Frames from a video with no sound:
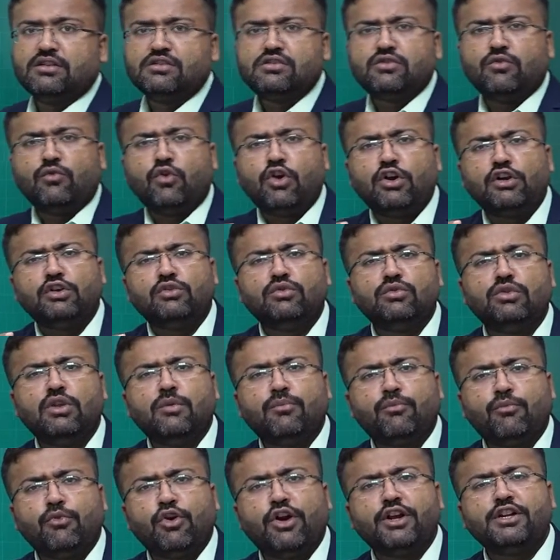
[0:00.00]
So what do the
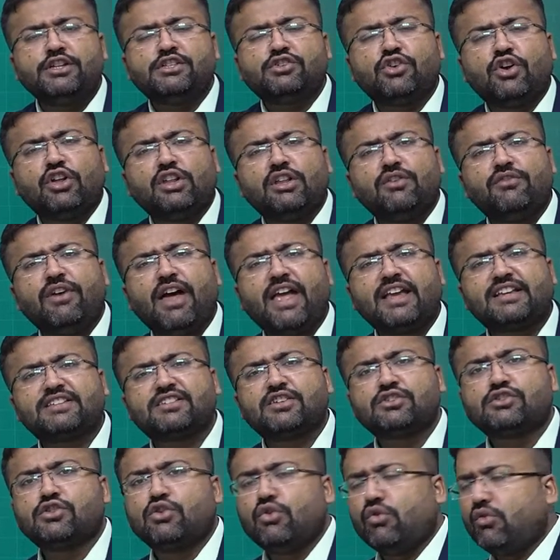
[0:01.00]
points on the
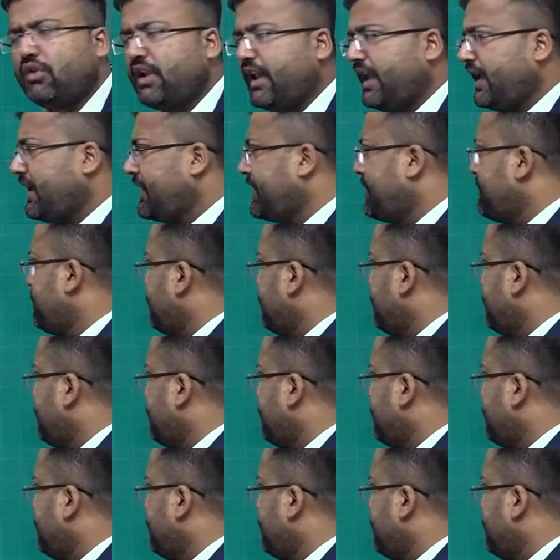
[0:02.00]
y-axis look like?